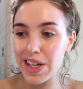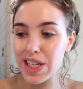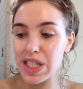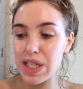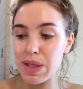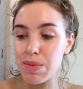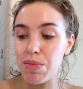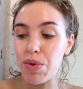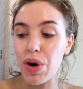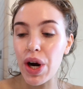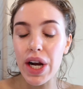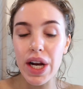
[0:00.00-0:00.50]
like
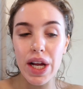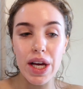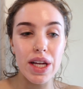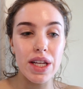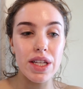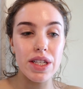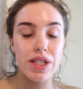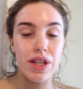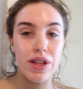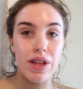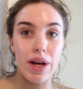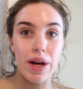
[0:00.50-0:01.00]
sprayed
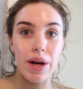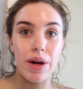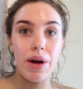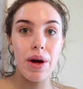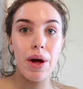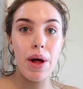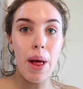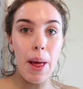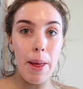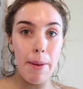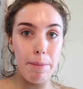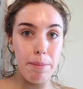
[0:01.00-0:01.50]
it into the
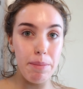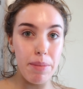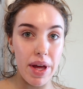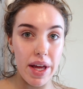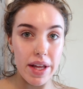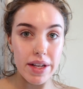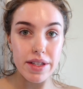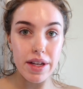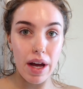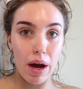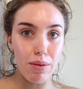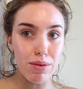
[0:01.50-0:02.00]

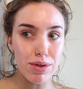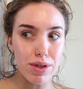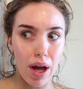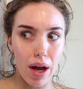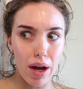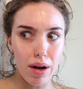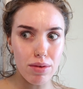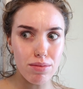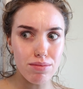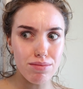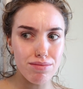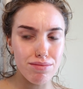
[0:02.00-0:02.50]
mitt, I was
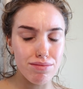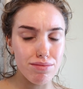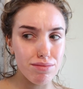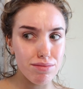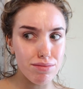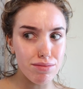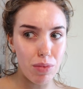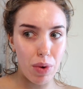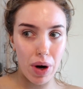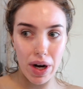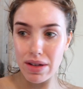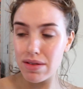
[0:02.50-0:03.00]
like,
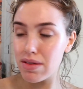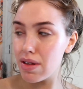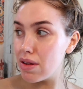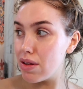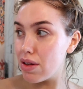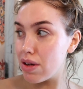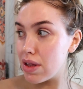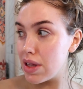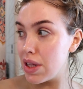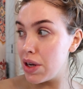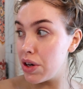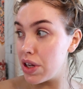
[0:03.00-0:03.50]
why does it
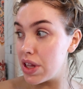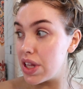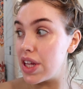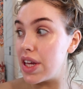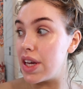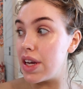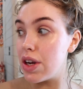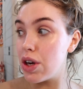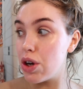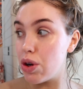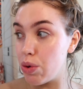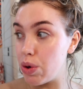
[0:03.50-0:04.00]
look
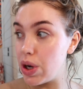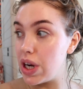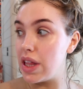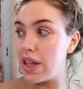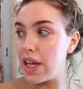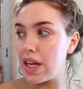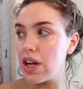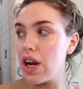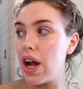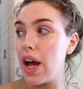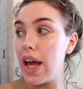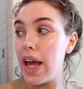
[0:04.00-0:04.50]
literally green?
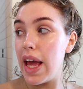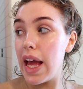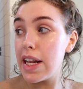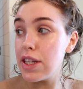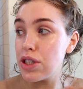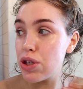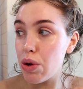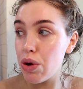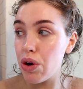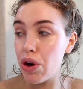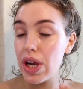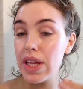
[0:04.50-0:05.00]
Like not
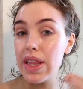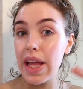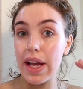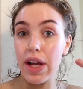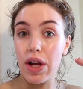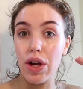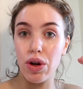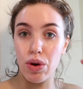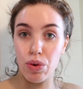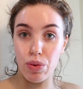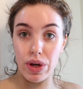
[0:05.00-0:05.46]
hinto green, like